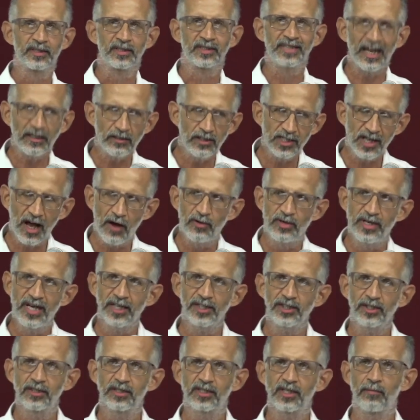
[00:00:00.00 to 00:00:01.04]
That is how
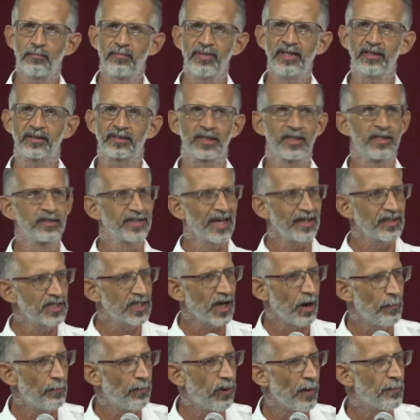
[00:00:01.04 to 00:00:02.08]
nations are built. That is
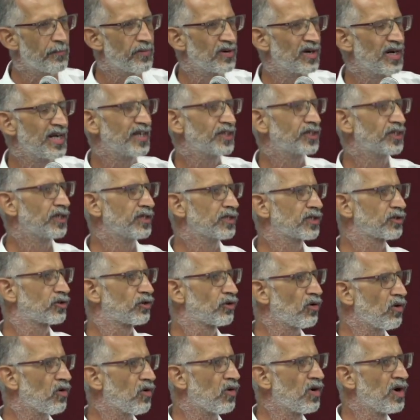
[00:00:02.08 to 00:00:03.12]
how populations
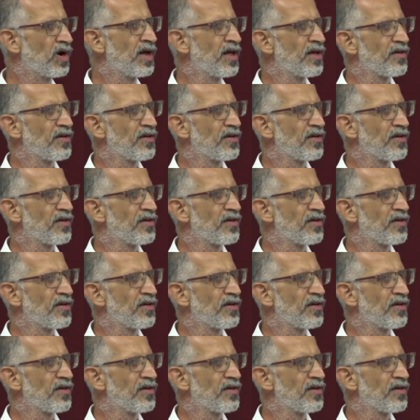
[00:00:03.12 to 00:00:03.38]
grow.